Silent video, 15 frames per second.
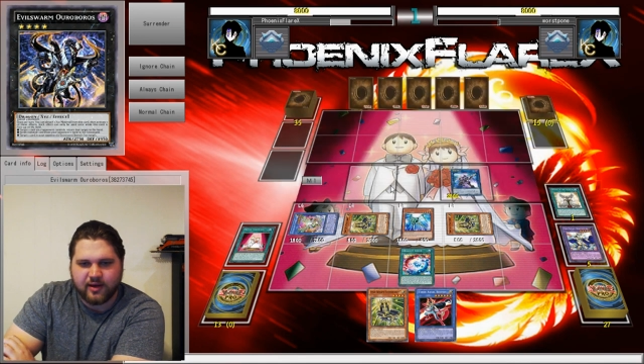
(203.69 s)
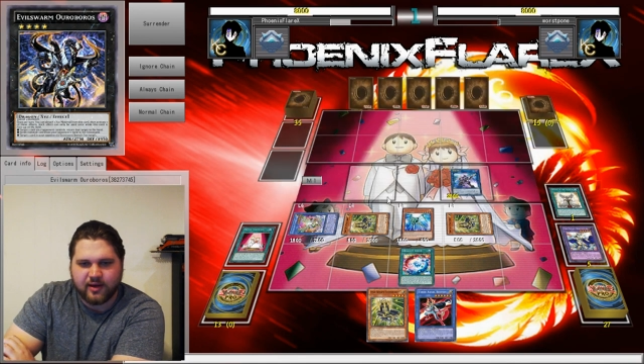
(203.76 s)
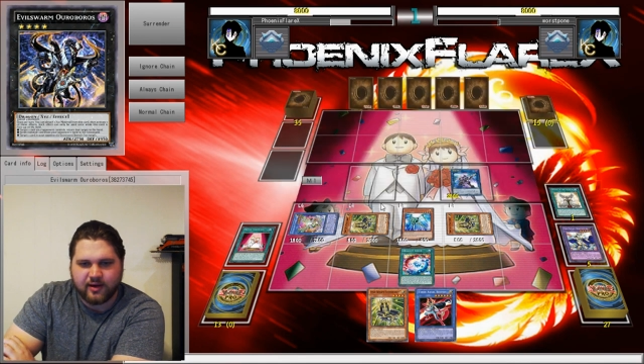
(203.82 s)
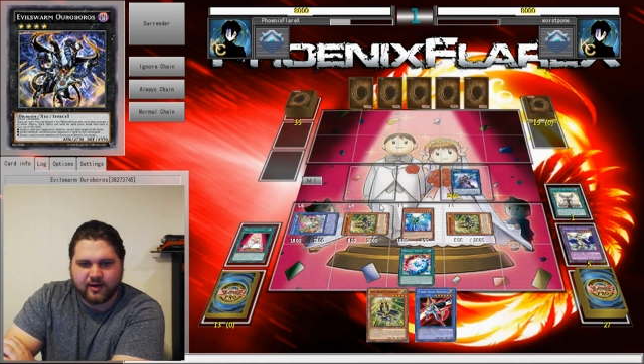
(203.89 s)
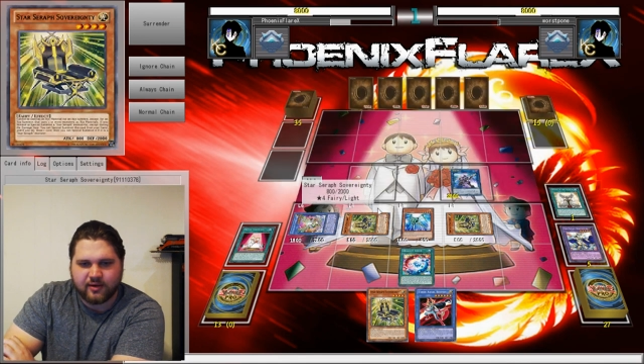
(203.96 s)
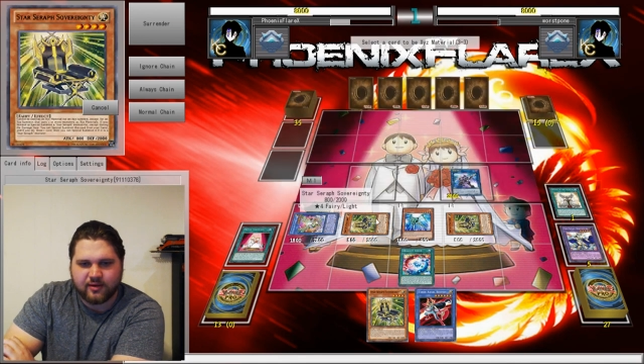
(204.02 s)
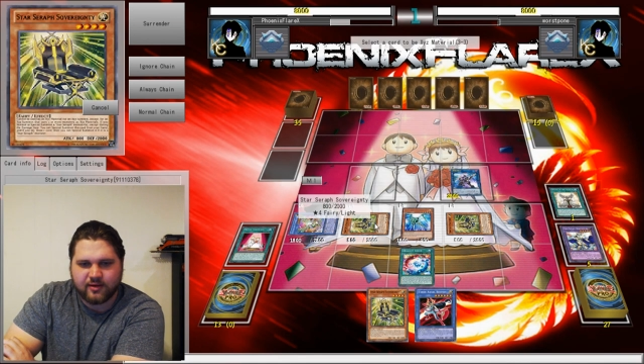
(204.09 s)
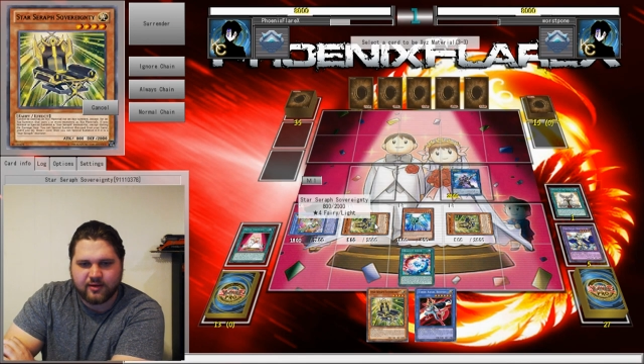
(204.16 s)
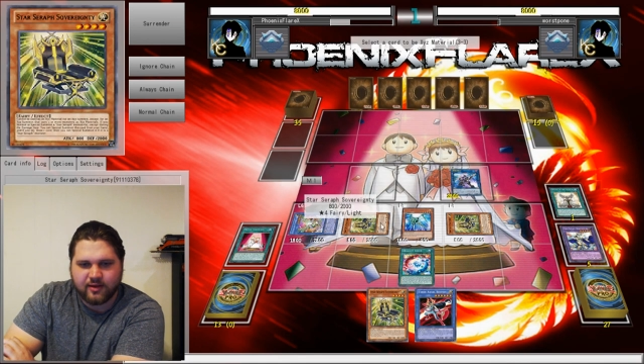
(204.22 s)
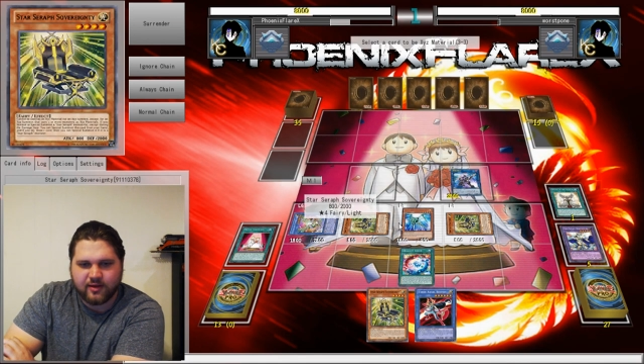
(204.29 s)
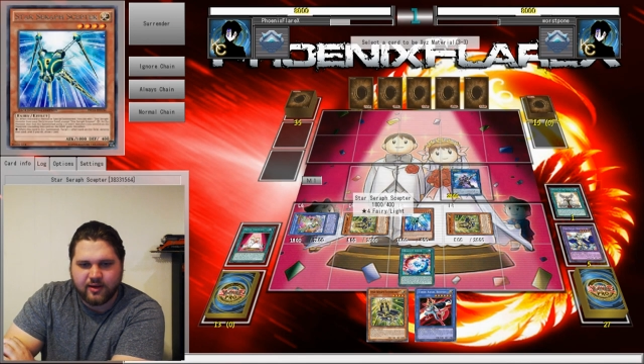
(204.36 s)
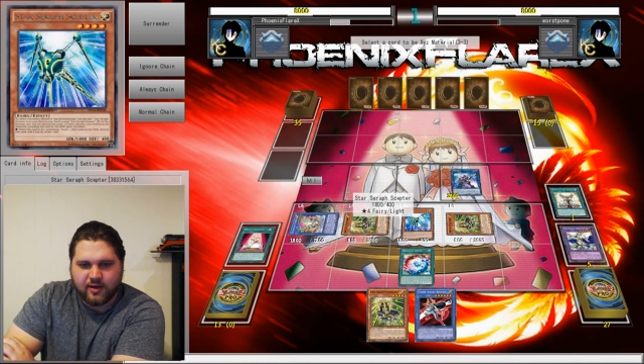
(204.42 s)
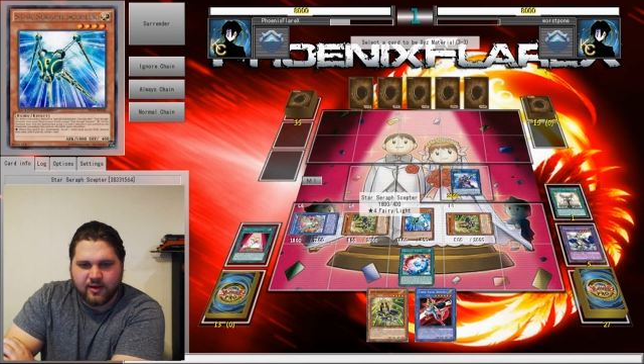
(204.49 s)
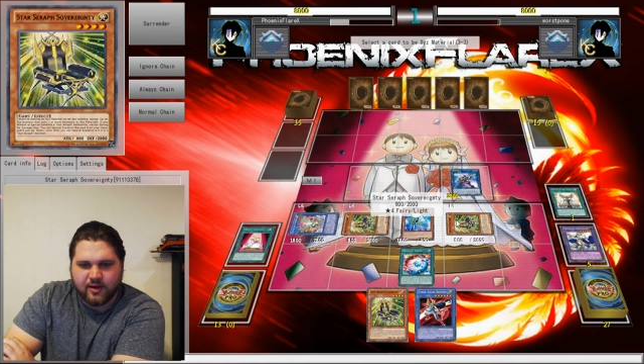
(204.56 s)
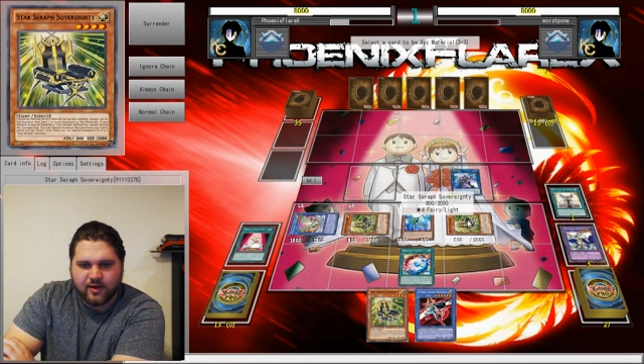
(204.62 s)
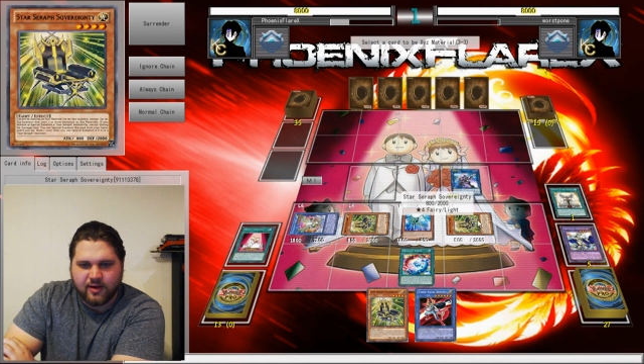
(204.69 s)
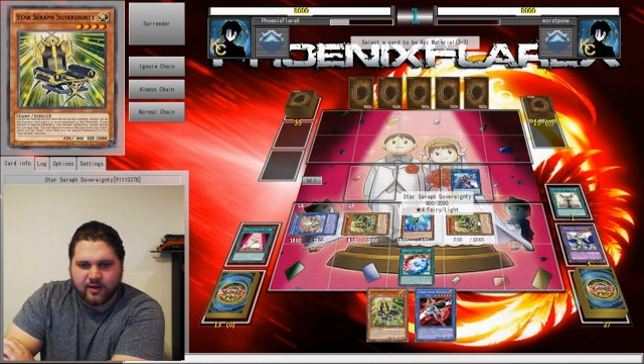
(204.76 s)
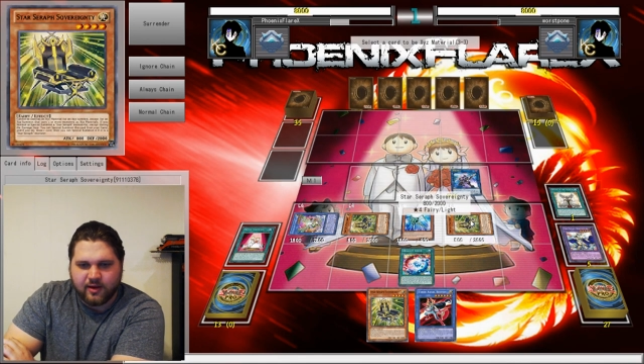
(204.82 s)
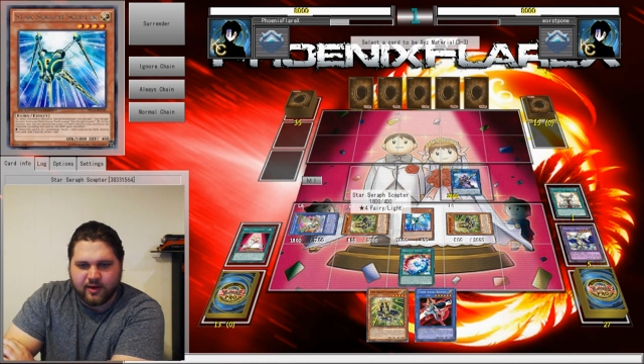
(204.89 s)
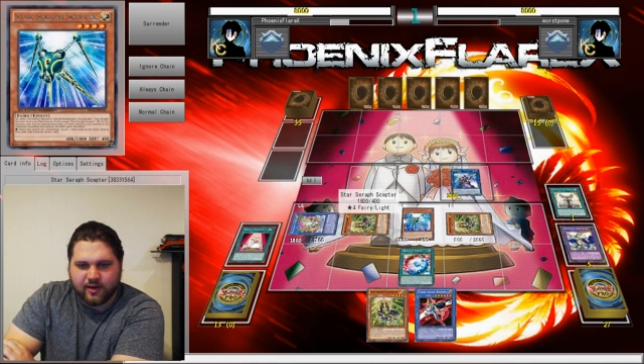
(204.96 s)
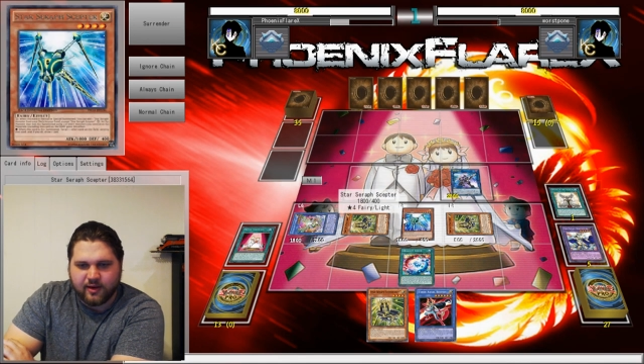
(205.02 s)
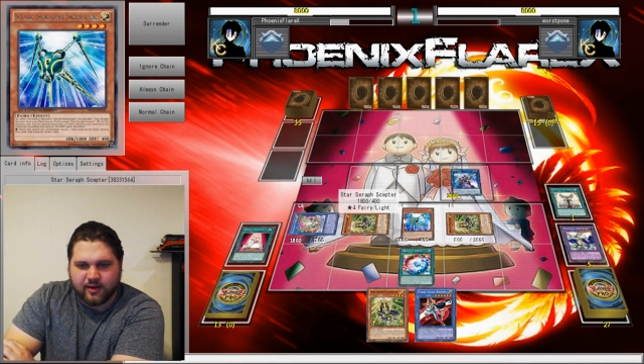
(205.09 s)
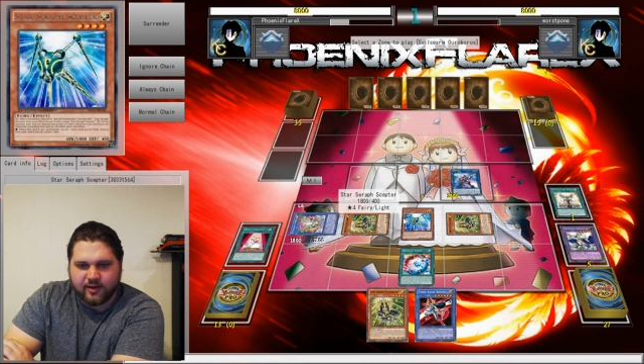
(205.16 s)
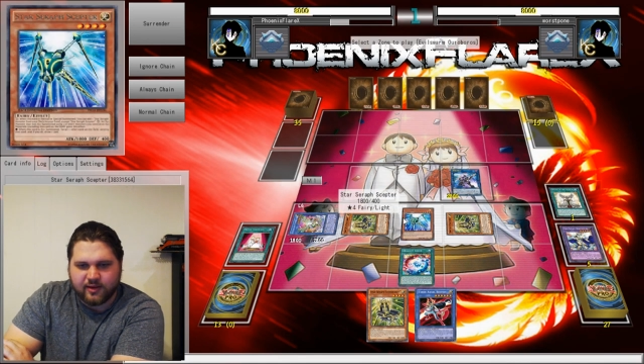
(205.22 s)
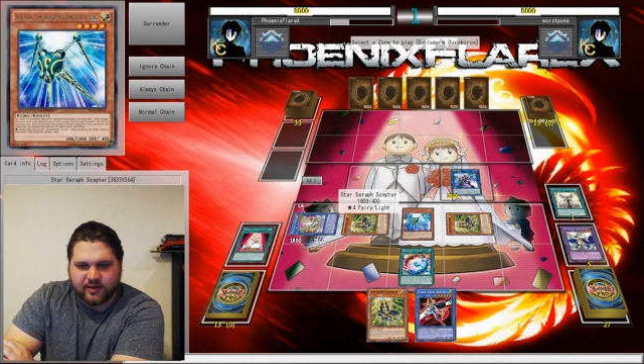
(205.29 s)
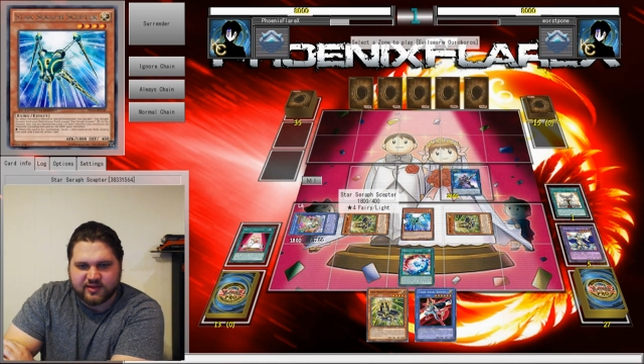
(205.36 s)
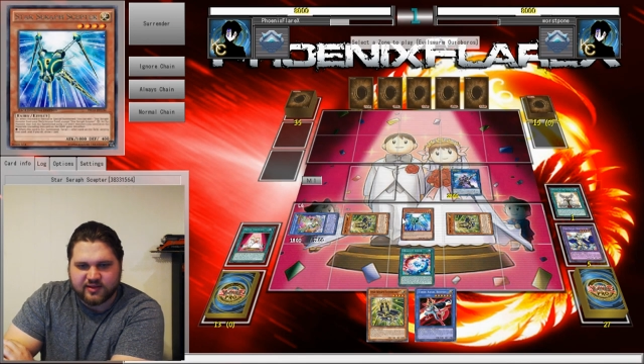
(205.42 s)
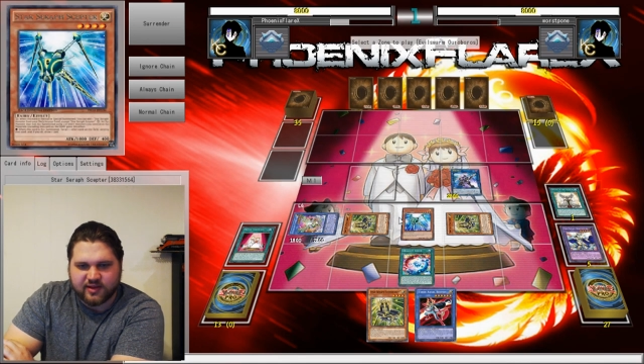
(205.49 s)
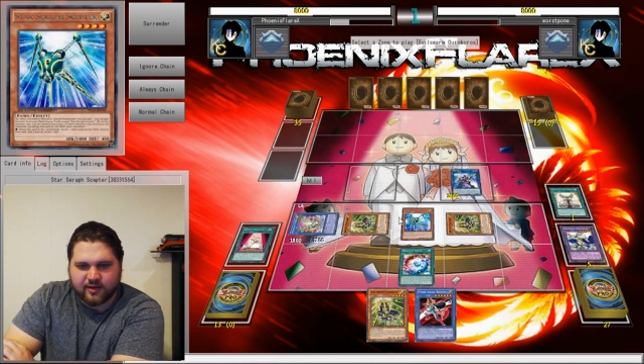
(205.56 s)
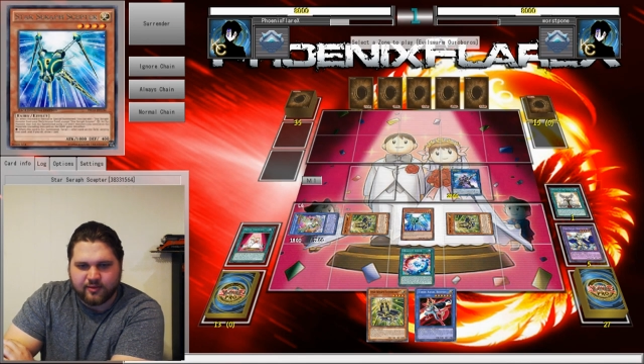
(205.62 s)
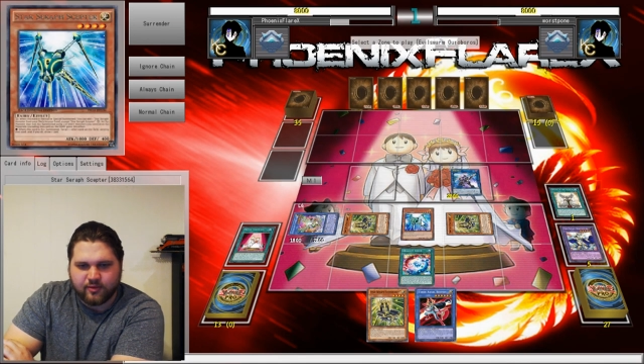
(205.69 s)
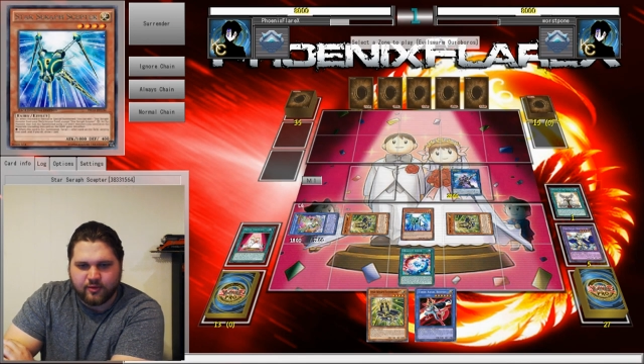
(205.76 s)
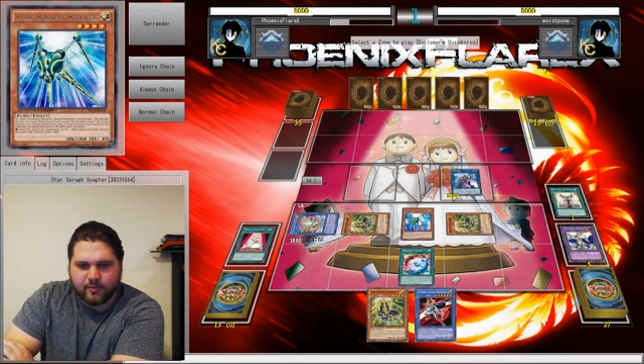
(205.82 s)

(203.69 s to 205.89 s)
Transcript: again. Uh, let's see.